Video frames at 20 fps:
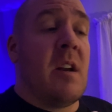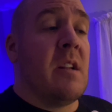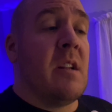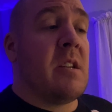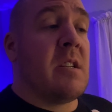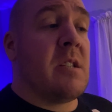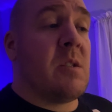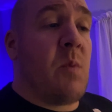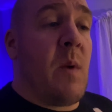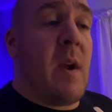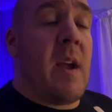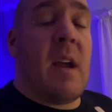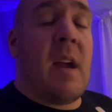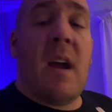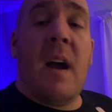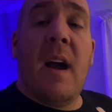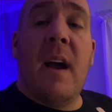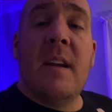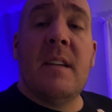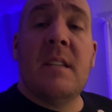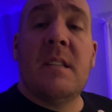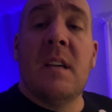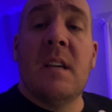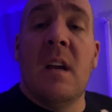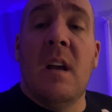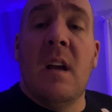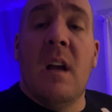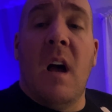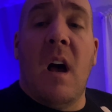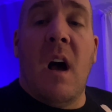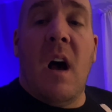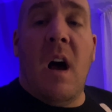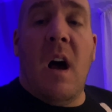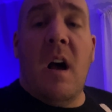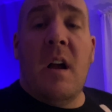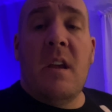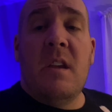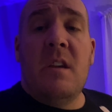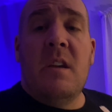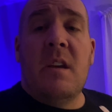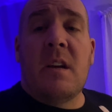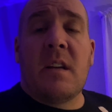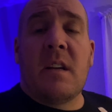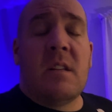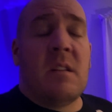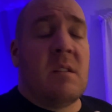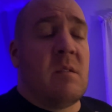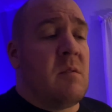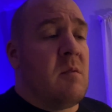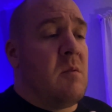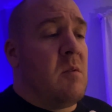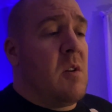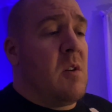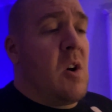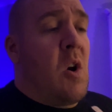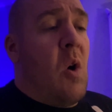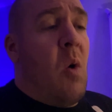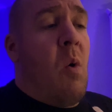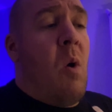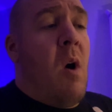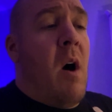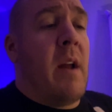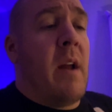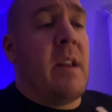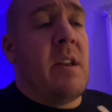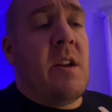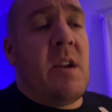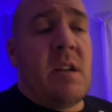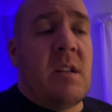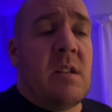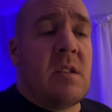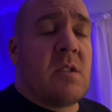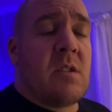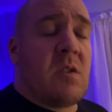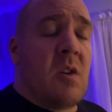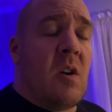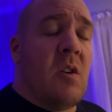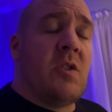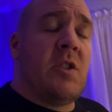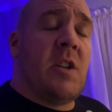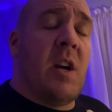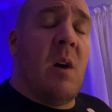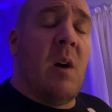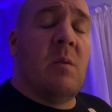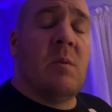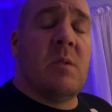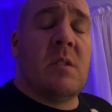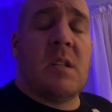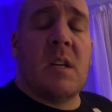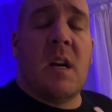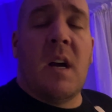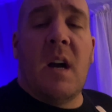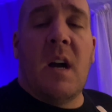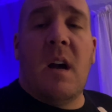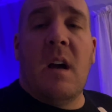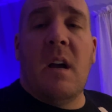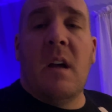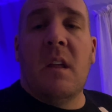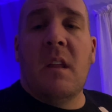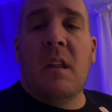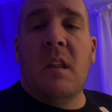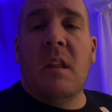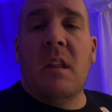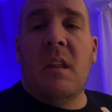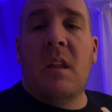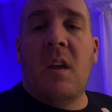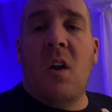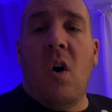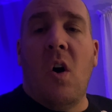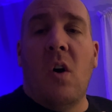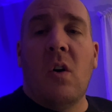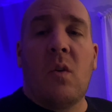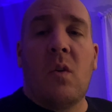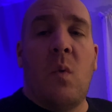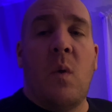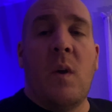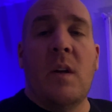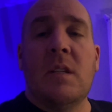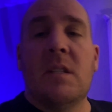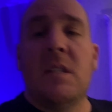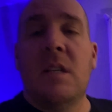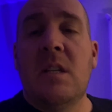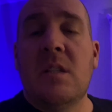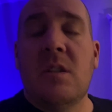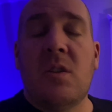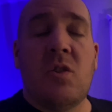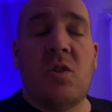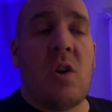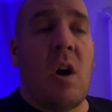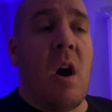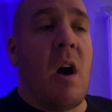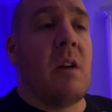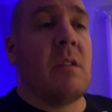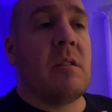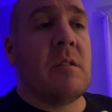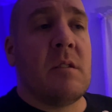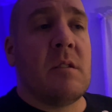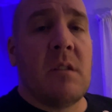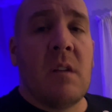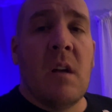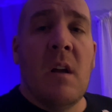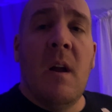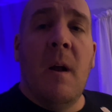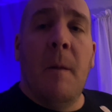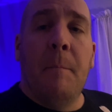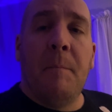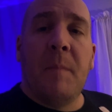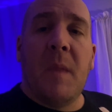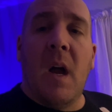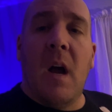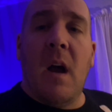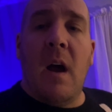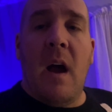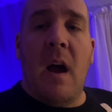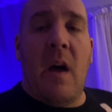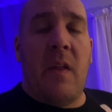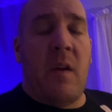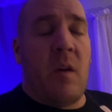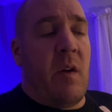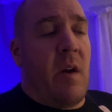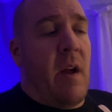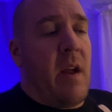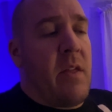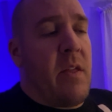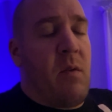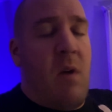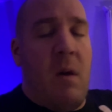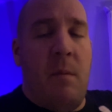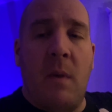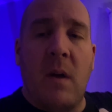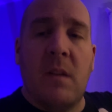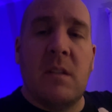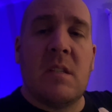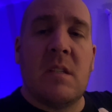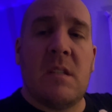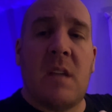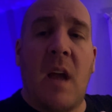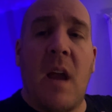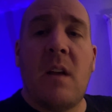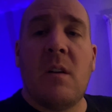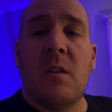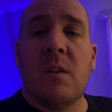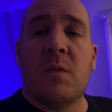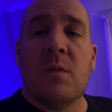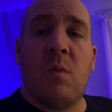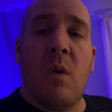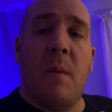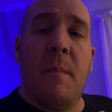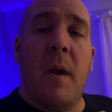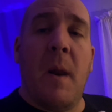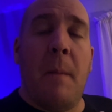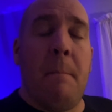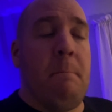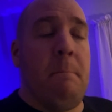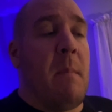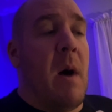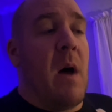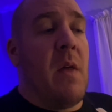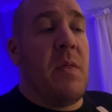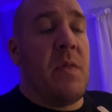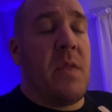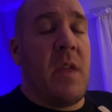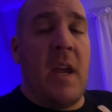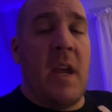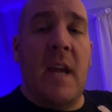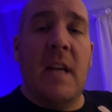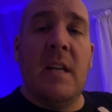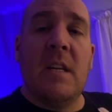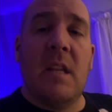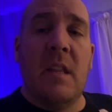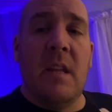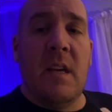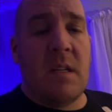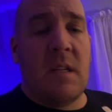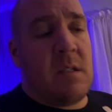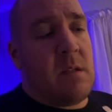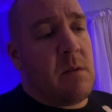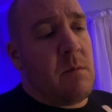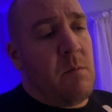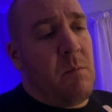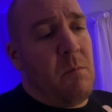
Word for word: to swing, guys. Uh, you can go on and you can search out uh, the altcoin season charts, uh, how they're like three month cycles. We're about a month into this